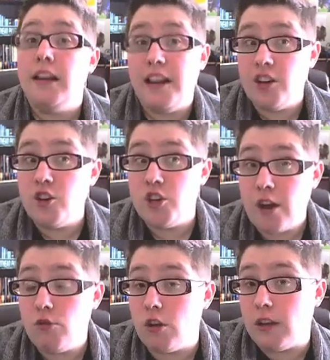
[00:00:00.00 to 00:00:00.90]
in
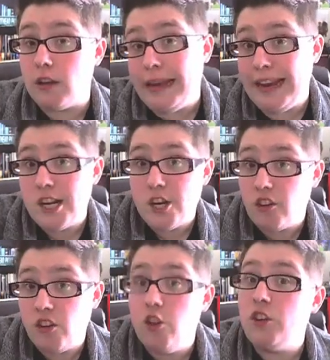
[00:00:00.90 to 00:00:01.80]
general, he
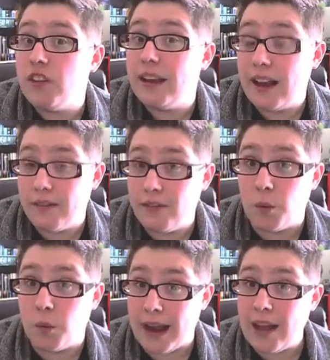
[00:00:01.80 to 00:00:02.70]
just looks like
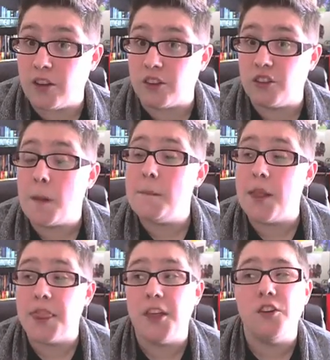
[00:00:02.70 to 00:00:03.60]
everyone else,
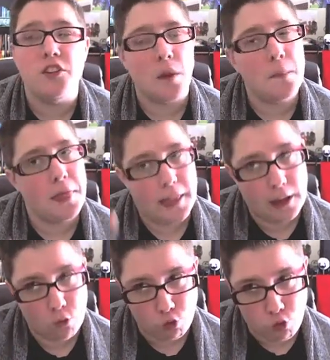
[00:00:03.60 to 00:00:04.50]
but there's
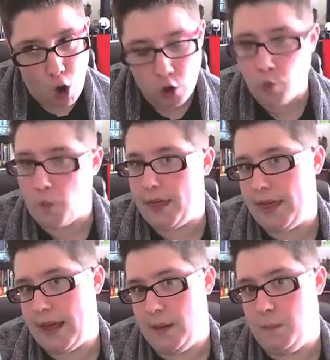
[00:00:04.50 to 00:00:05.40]
something wrong with
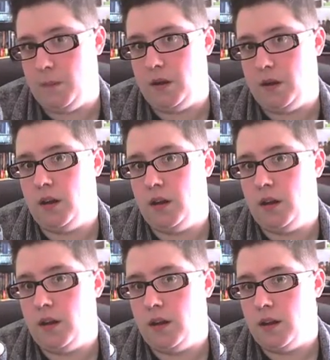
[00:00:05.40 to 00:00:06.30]
him,
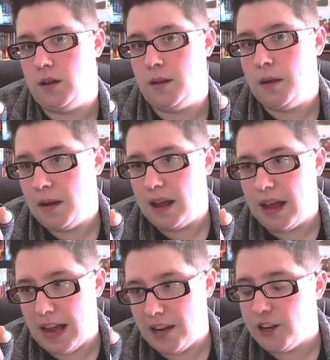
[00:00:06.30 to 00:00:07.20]

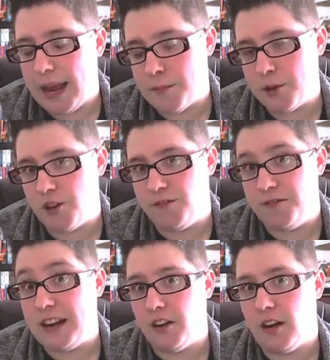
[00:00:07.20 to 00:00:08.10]
and you can't put your
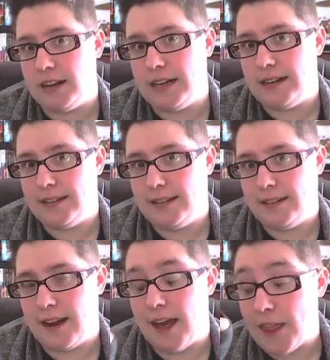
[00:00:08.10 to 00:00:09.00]
finger on it.
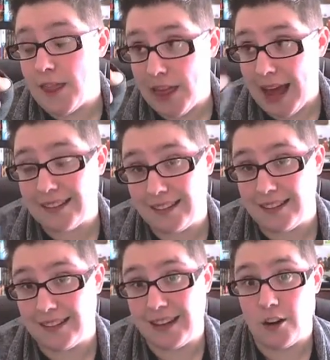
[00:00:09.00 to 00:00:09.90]
And that's the
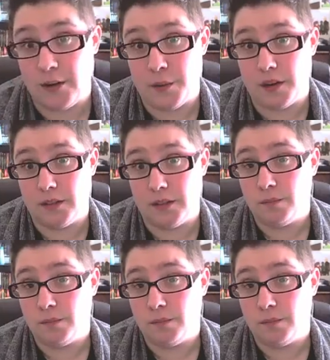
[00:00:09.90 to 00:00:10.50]
scary part.